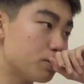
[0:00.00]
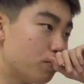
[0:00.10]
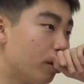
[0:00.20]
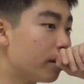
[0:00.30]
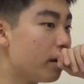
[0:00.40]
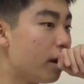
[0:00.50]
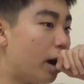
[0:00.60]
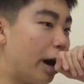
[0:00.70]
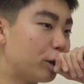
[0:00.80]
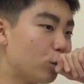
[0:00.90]
but
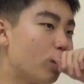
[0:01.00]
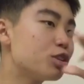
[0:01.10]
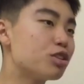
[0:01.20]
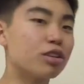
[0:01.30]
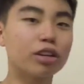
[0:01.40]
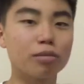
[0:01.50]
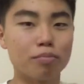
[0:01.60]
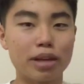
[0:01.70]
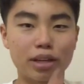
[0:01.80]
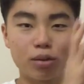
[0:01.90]
I don't want you to
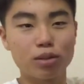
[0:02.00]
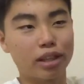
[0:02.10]
make